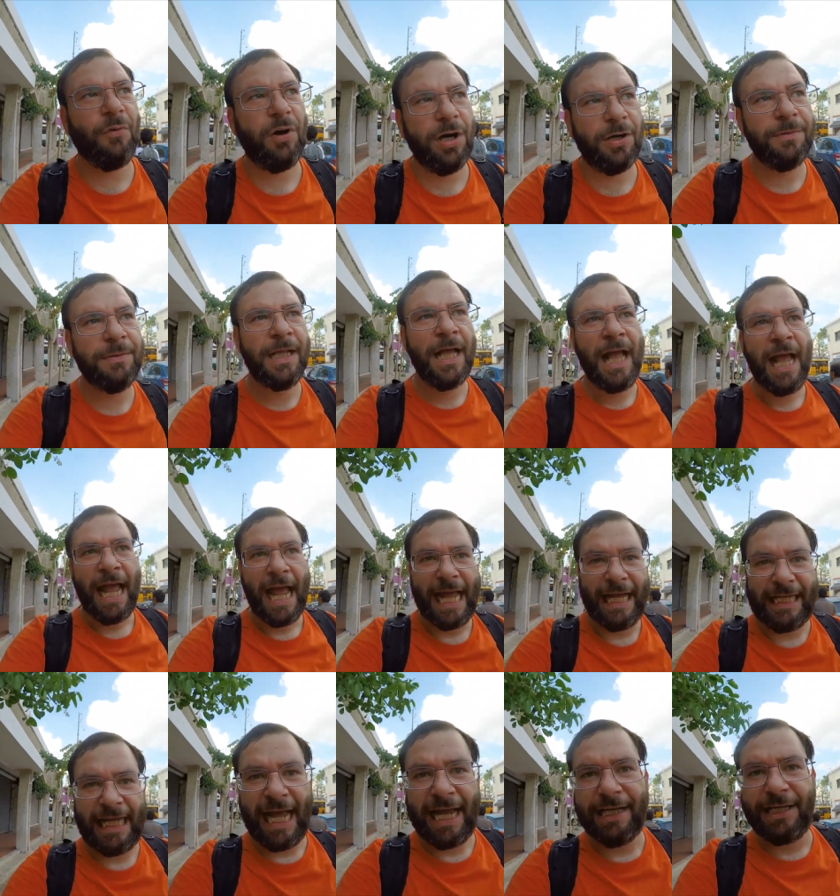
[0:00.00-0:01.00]
Well,
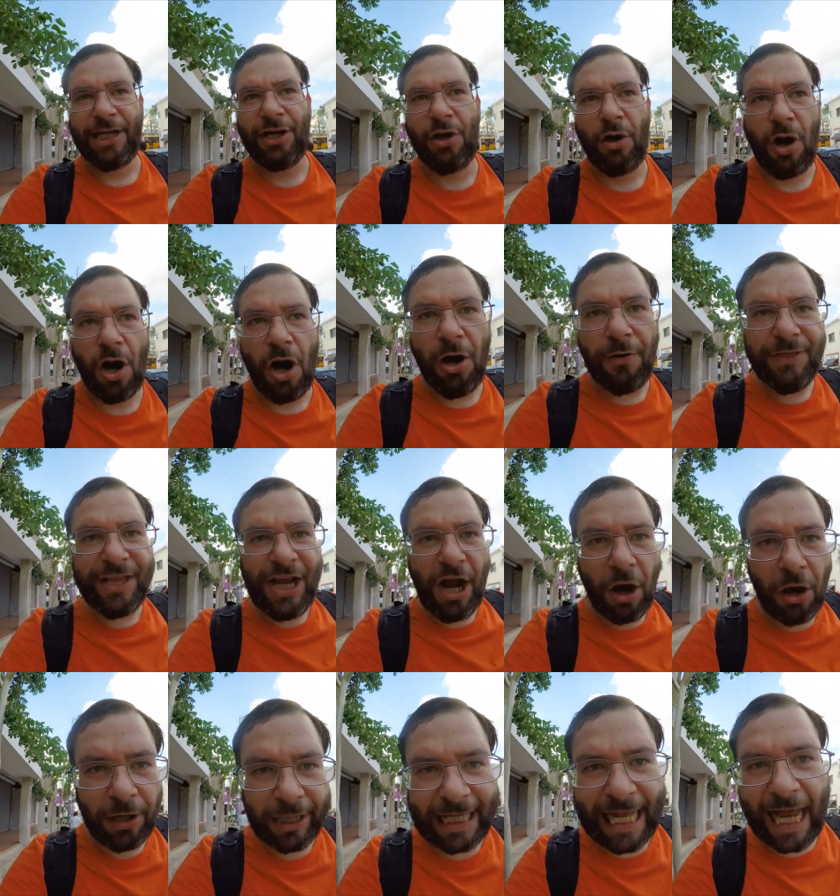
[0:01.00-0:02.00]
again, you know, all the
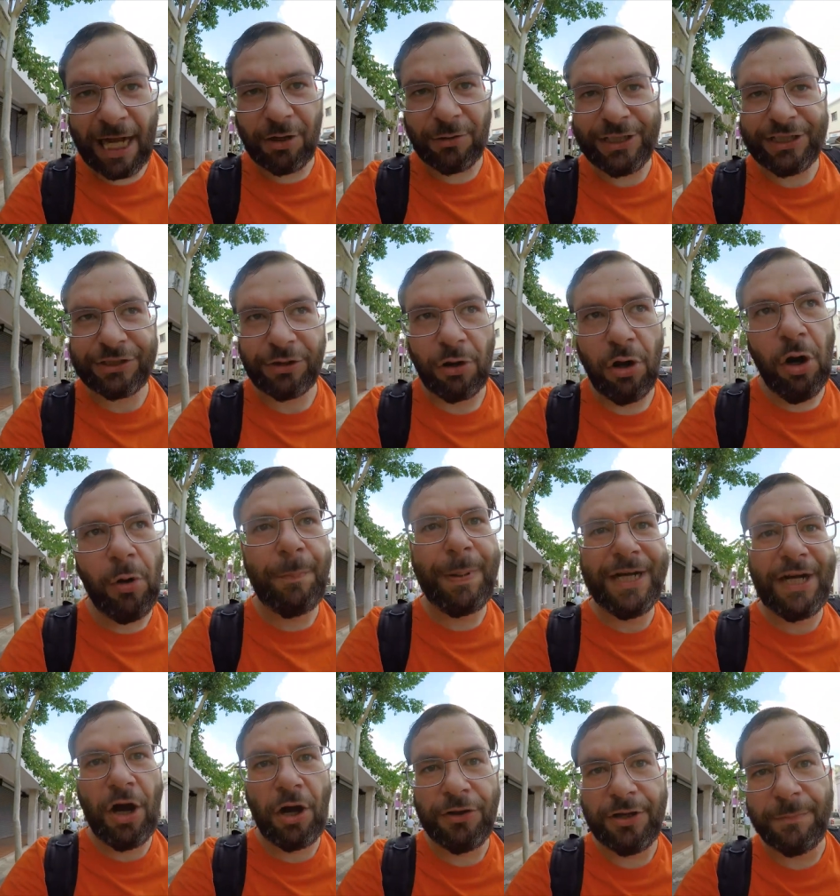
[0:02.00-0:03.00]
art galleries are
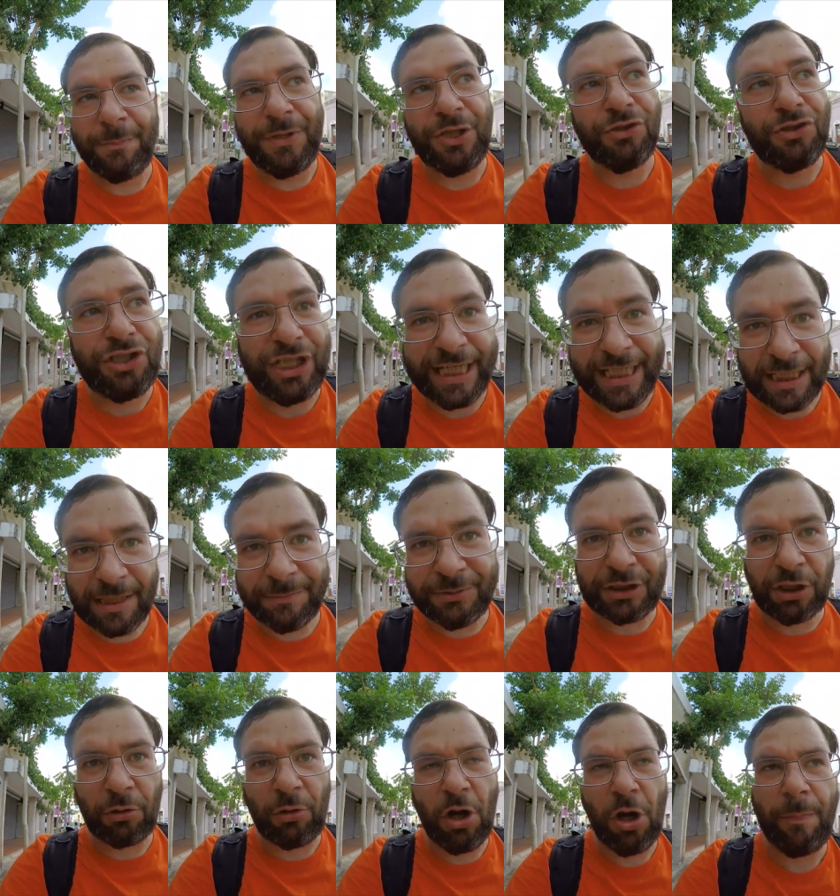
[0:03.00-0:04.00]
open, all the
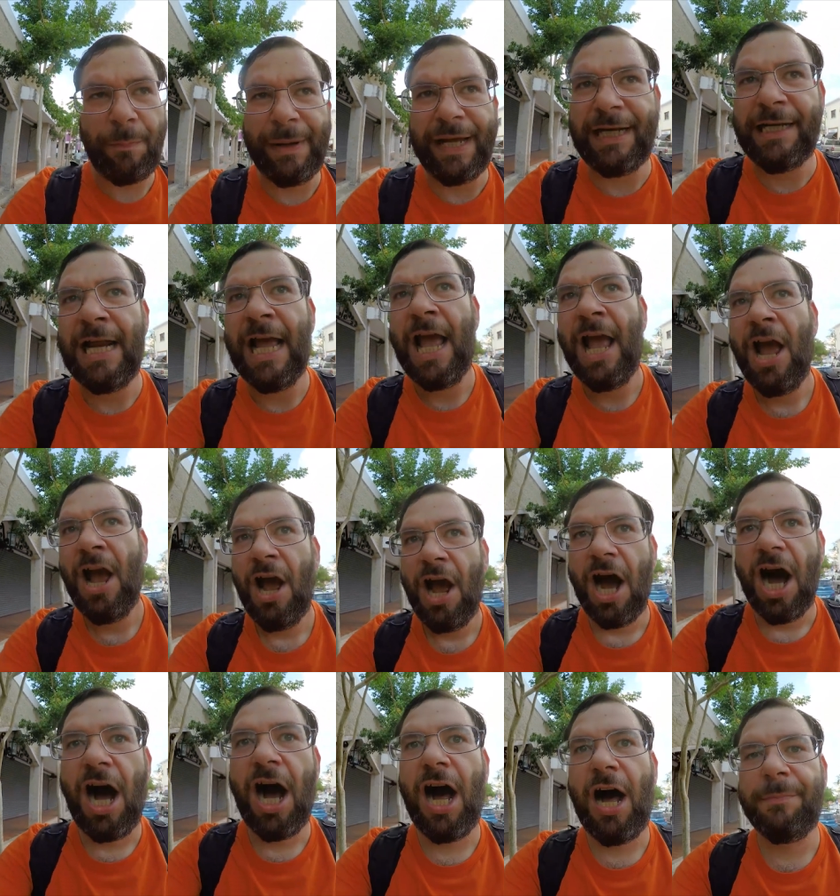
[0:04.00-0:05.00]
museums are open.
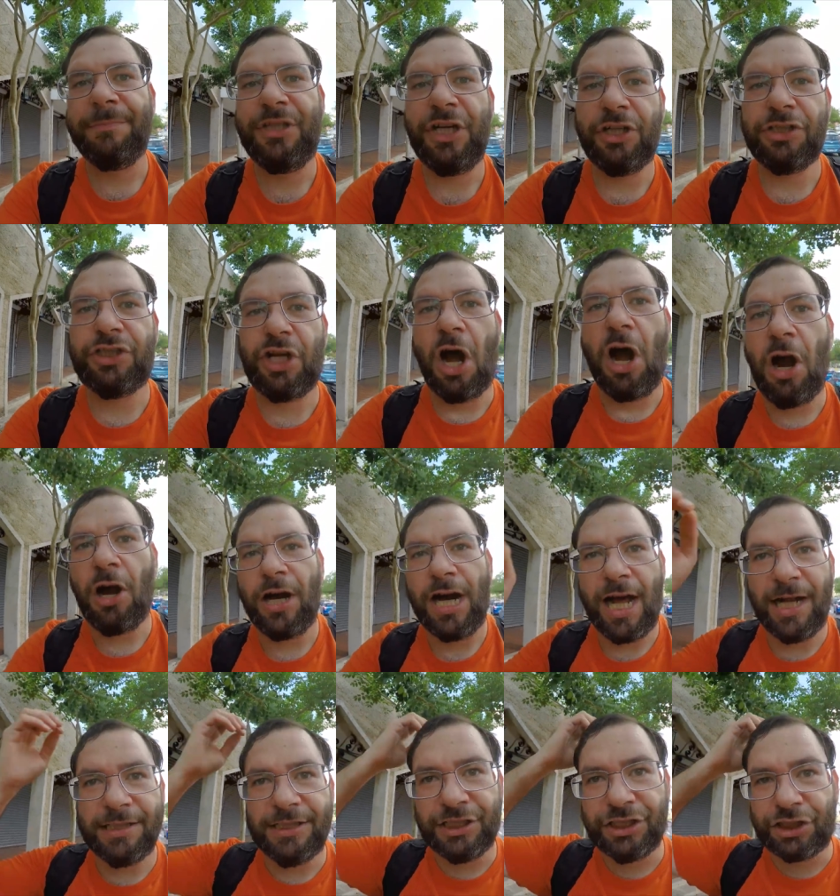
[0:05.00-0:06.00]
Um, there's art
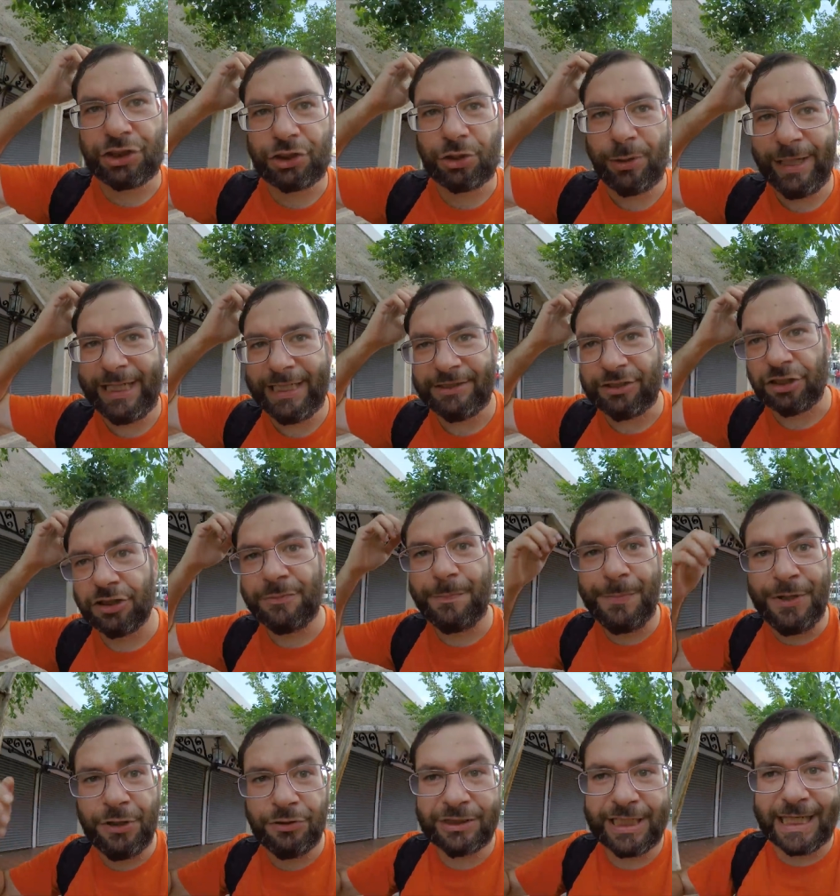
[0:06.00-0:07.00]
on the street, there's
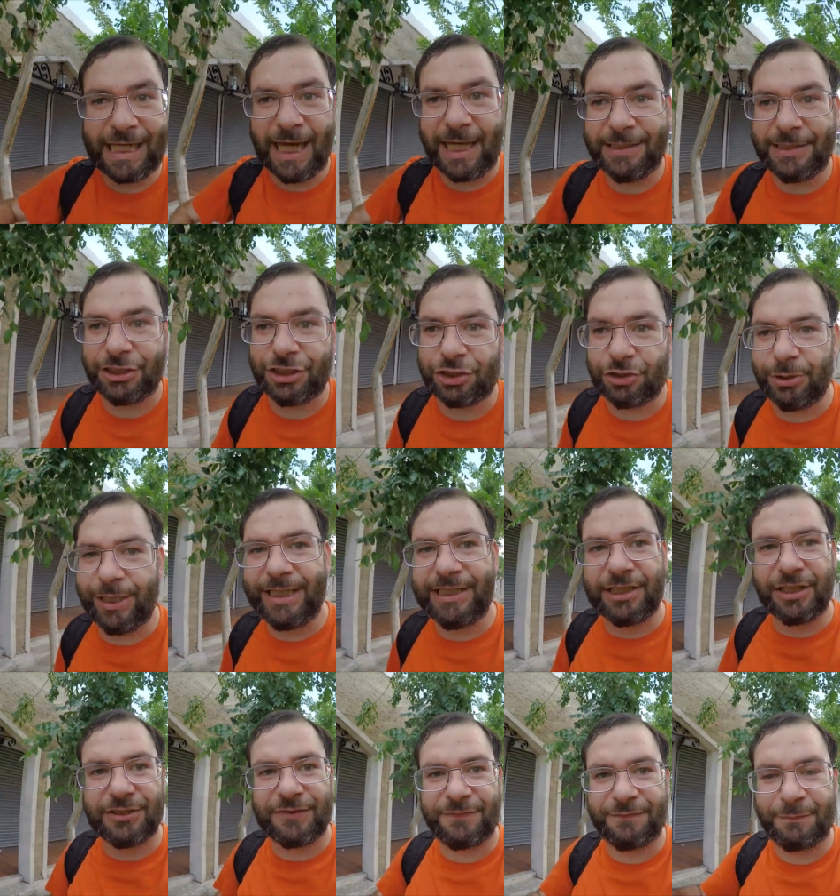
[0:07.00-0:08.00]
music on the street,
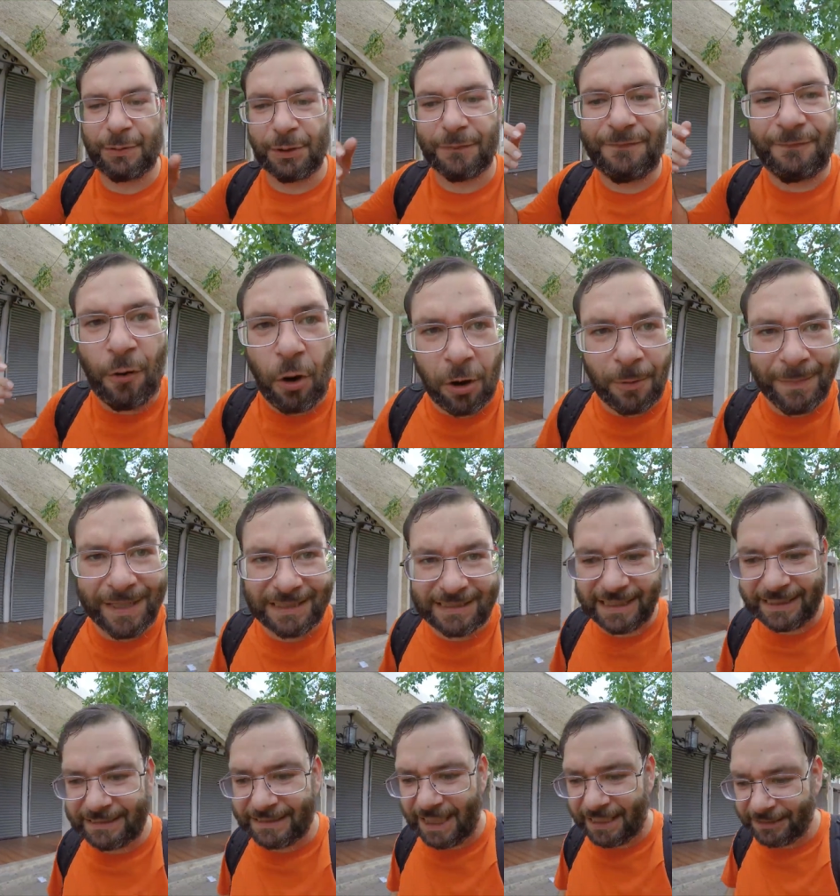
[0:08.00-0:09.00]
there's
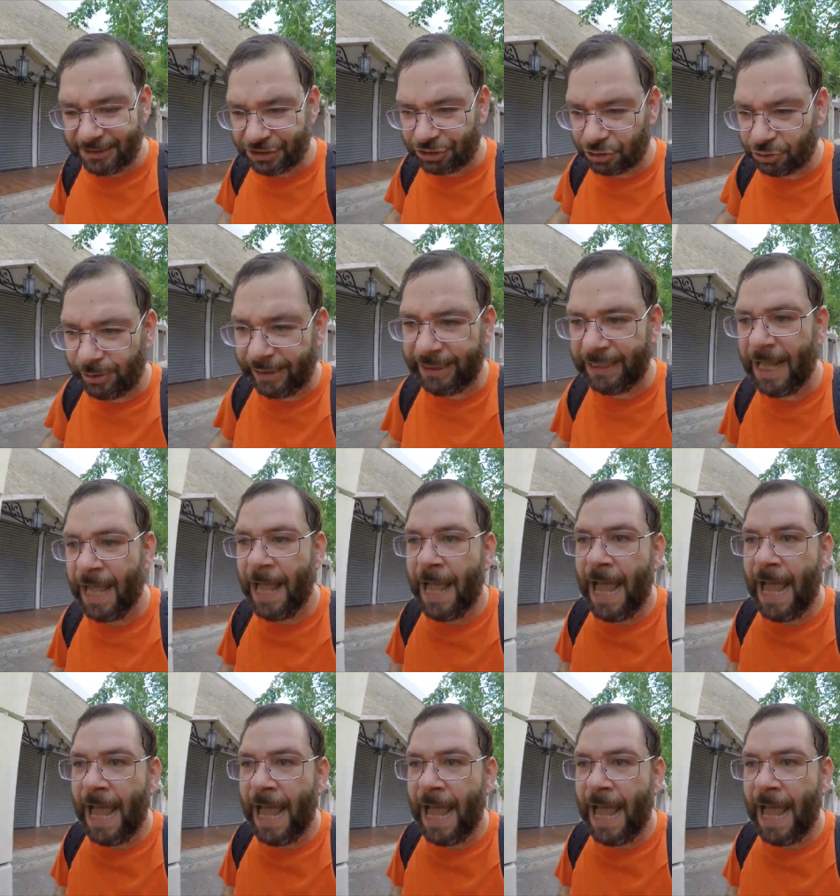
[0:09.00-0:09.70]
performances on the street.